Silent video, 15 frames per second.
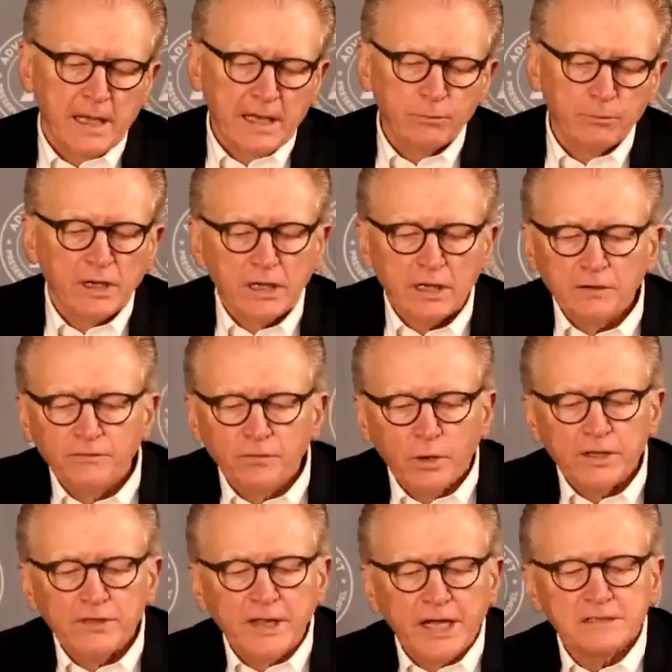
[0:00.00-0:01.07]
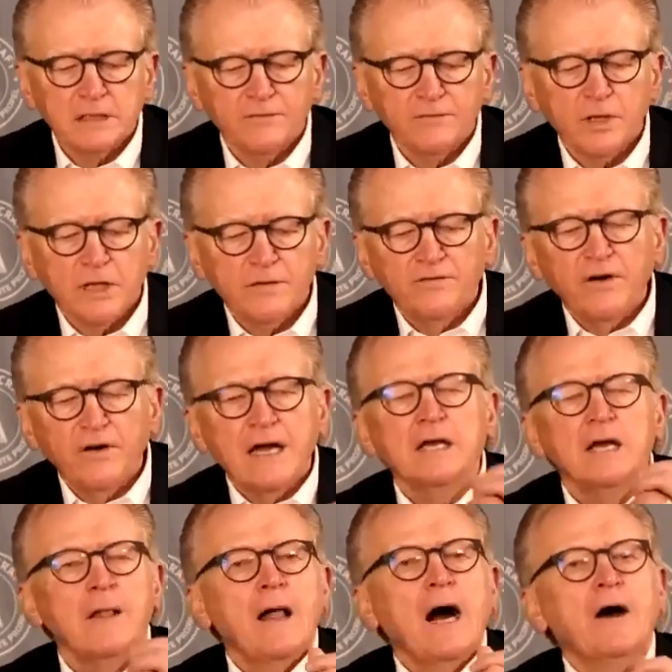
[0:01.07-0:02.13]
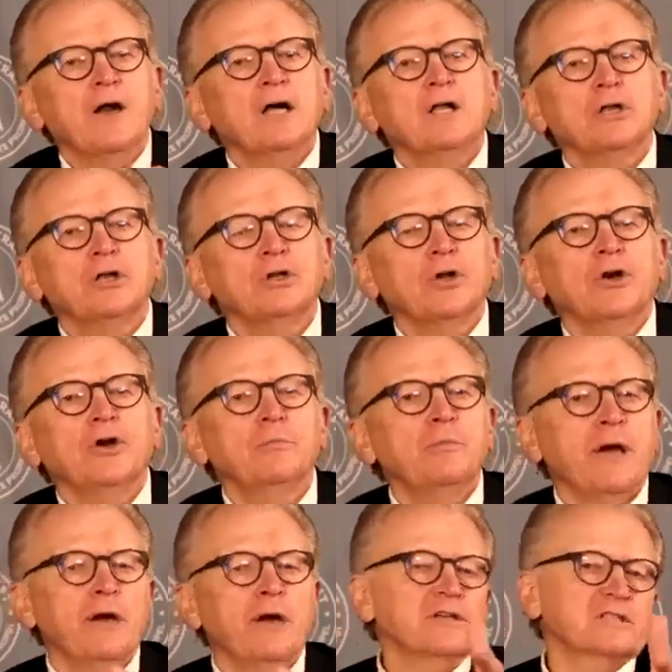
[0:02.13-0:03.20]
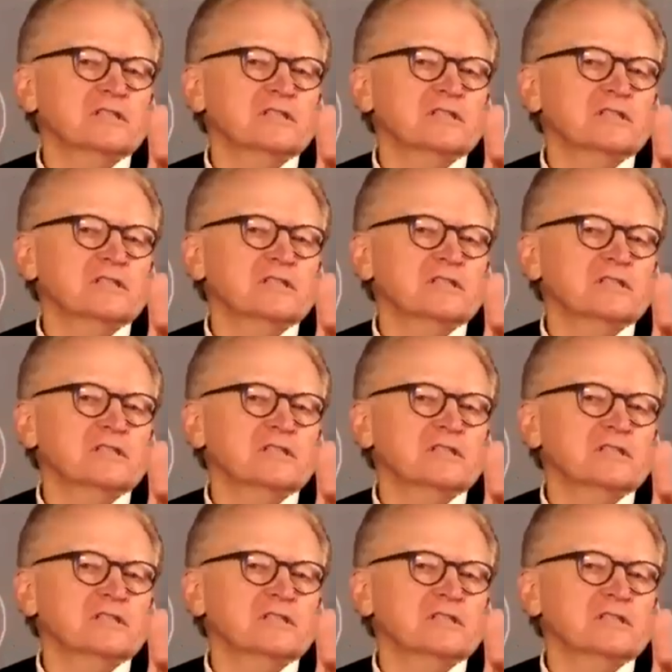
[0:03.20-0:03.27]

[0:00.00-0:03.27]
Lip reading: And we can avoid that stuff. We can find how to learn better.